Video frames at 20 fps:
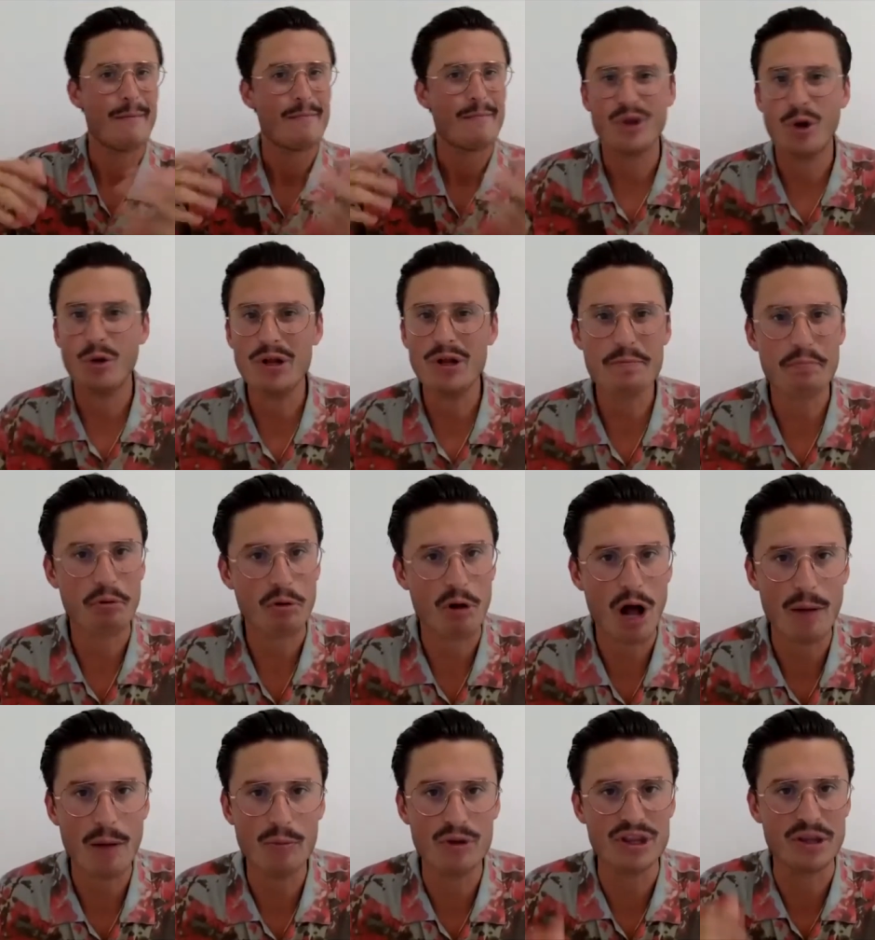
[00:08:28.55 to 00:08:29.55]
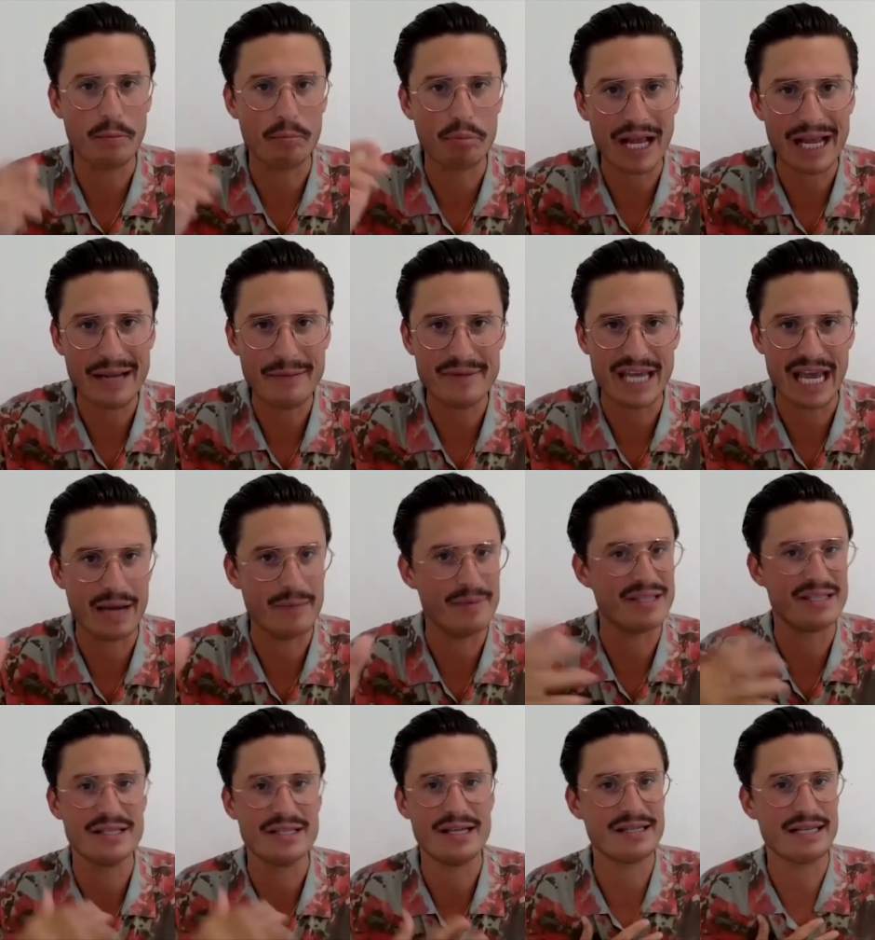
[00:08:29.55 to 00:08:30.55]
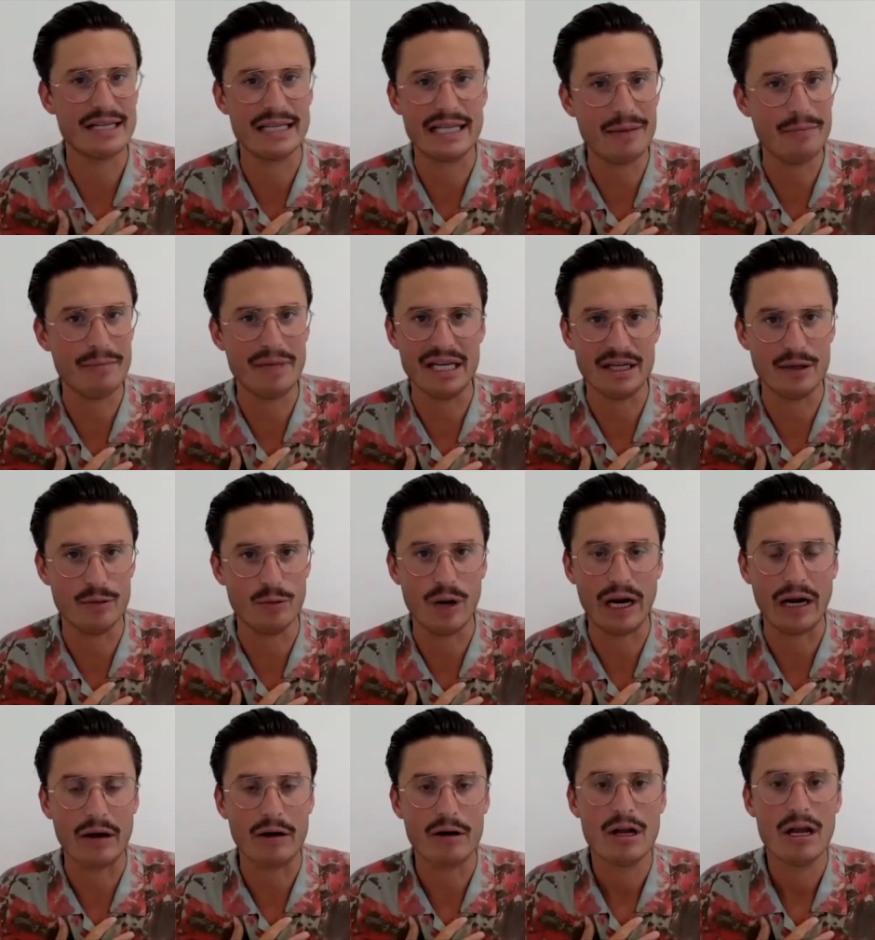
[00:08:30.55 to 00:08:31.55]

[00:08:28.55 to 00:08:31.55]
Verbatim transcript: The only problem with the blame game is it doesn't get me anywhere.